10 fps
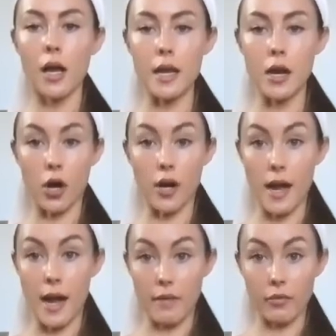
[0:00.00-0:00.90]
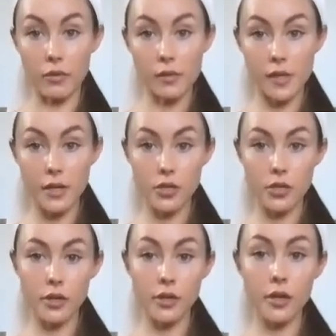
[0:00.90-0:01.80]
in our navel
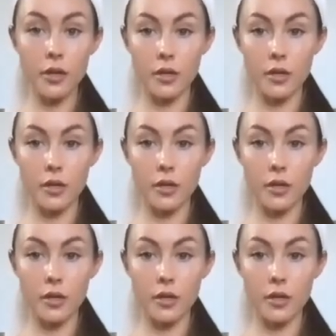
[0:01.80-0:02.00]
center,